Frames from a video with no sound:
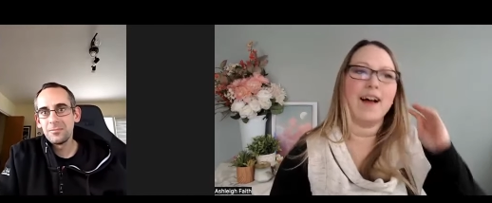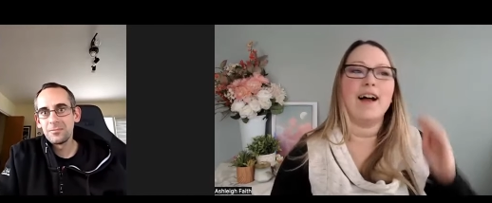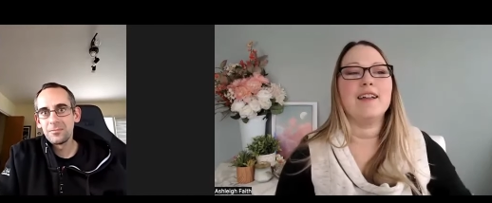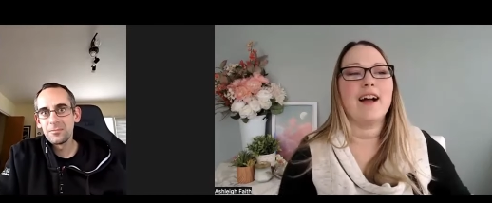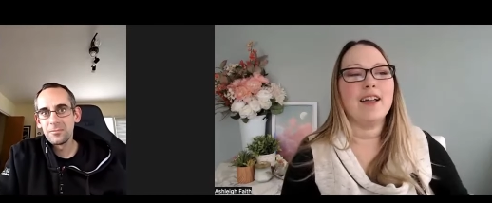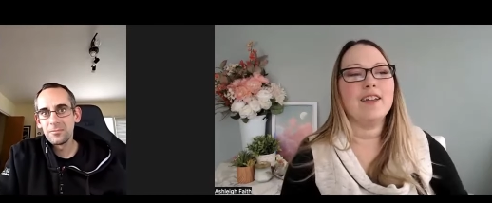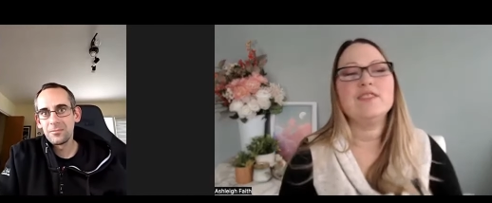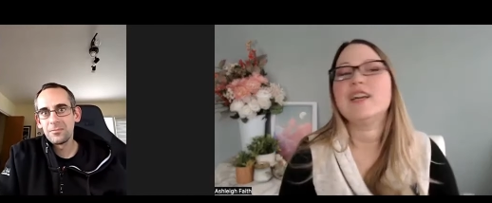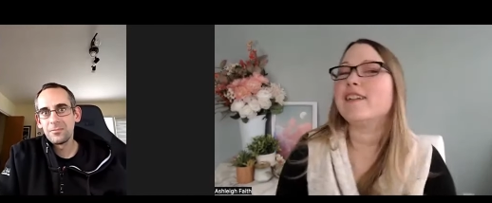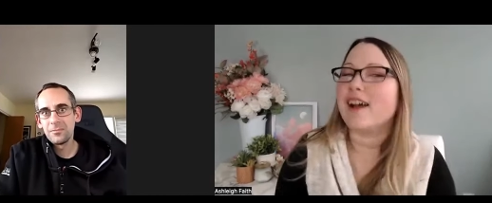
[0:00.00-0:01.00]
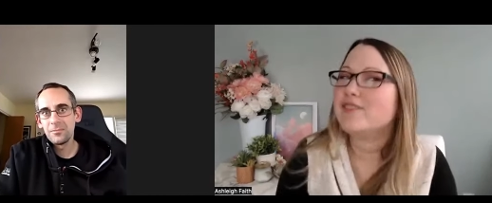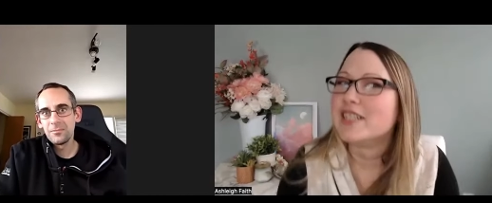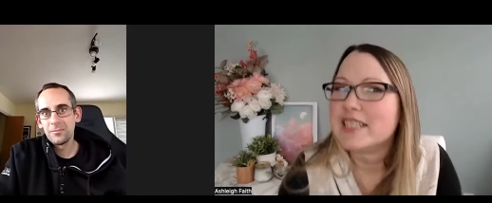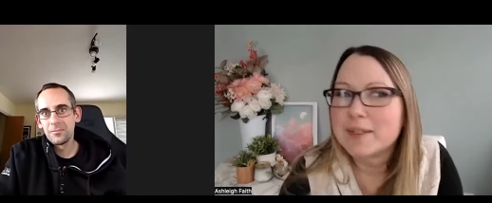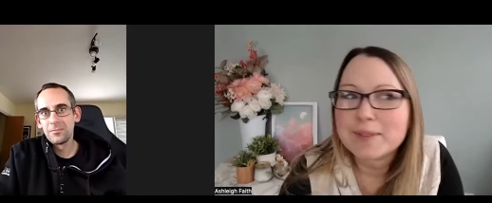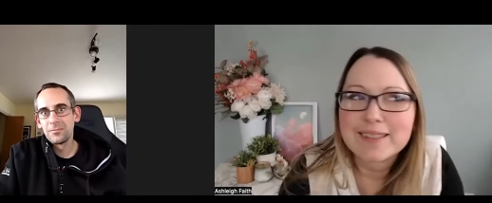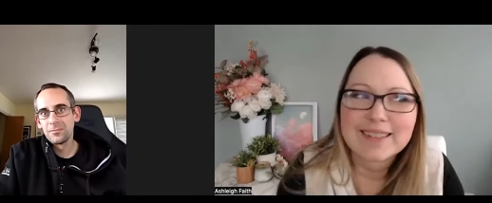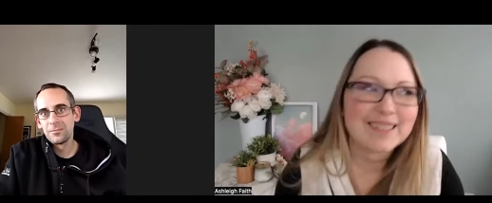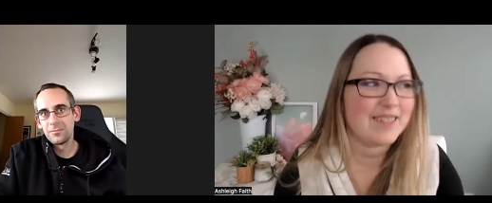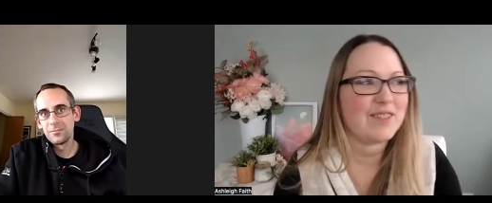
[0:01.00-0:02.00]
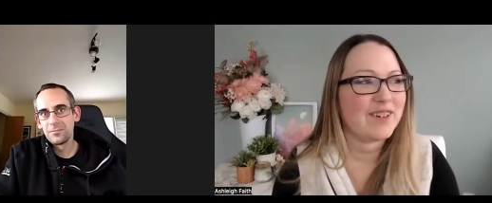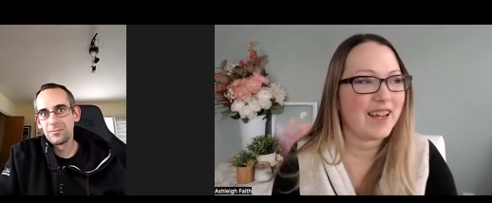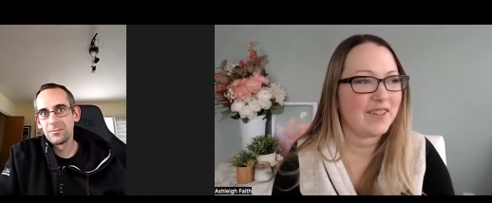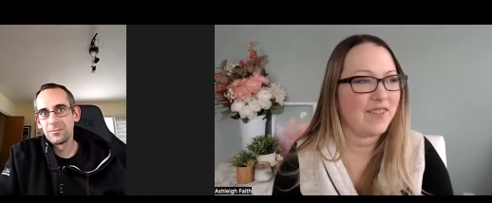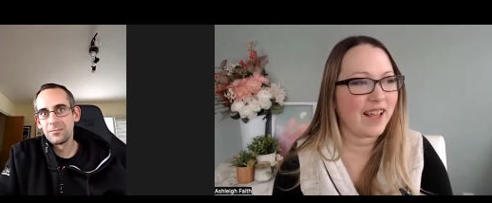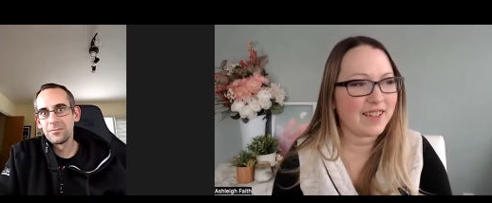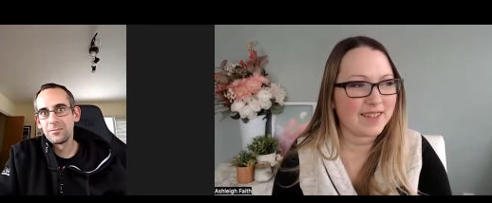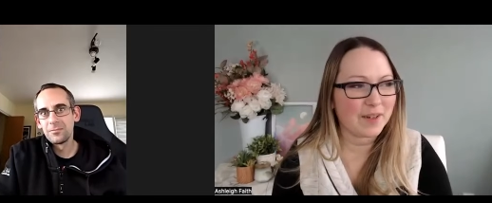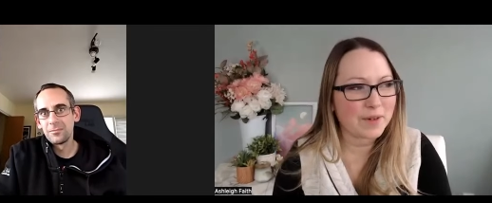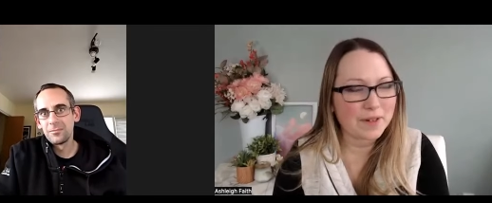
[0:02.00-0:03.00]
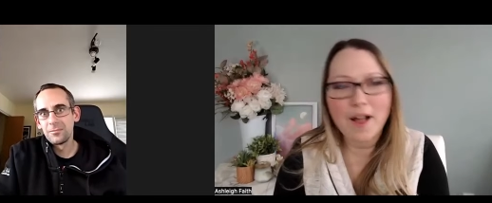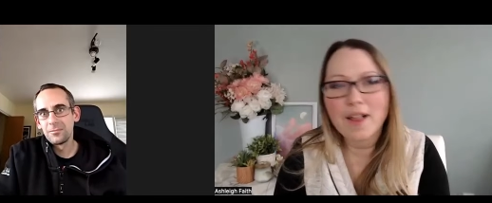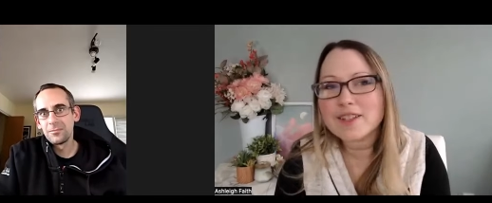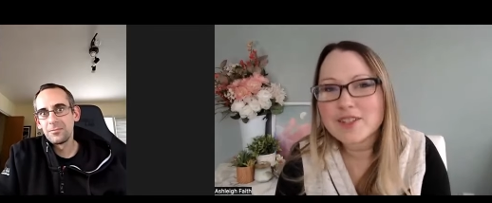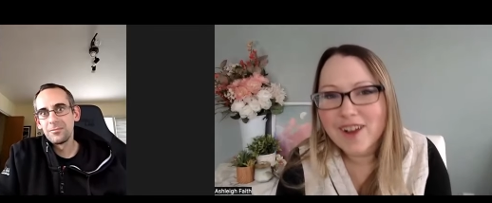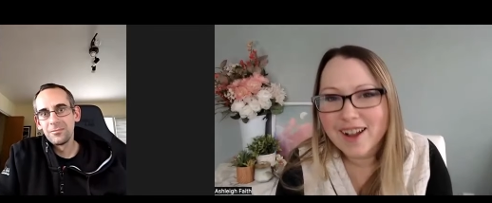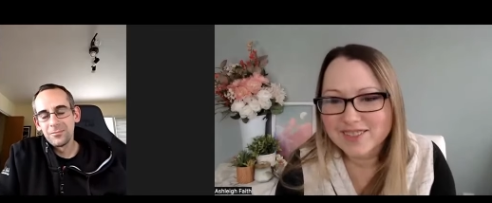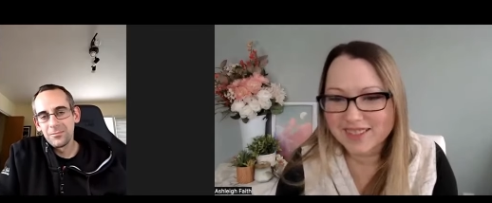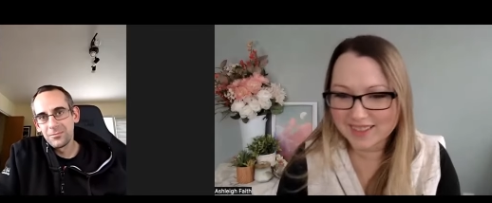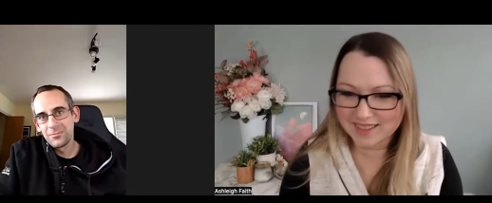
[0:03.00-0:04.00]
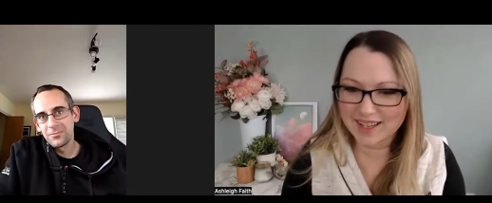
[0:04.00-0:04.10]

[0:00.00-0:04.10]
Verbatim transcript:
Speaker 1: I I've done I've done similar things where I've asked it what a knowledge graph is.